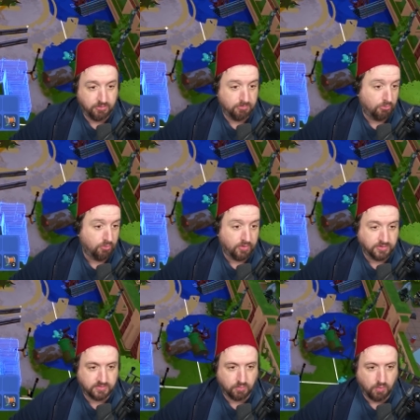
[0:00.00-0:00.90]
More than
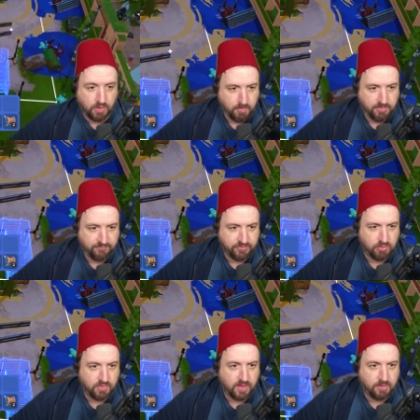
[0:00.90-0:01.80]
just a one. Be a few
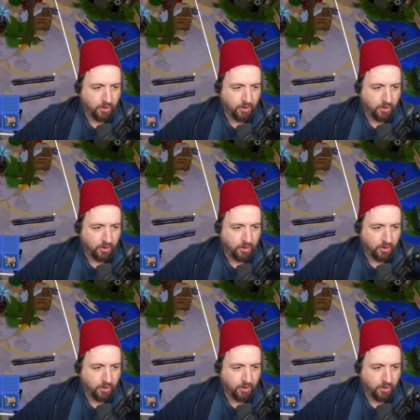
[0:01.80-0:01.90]
of them.